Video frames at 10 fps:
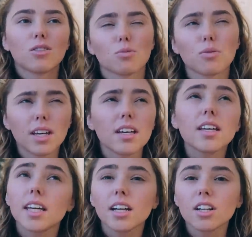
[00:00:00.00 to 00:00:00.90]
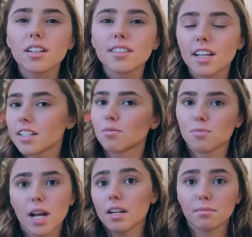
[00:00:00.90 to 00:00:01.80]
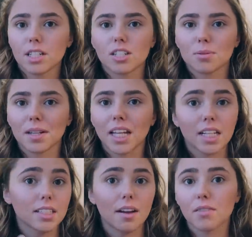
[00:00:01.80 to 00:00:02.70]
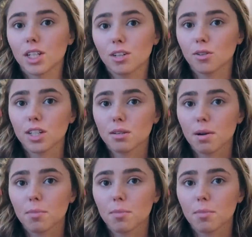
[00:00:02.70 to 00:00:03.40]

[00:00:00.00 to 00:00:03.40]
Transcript: three years, it's randomly just been like seventy degrees on my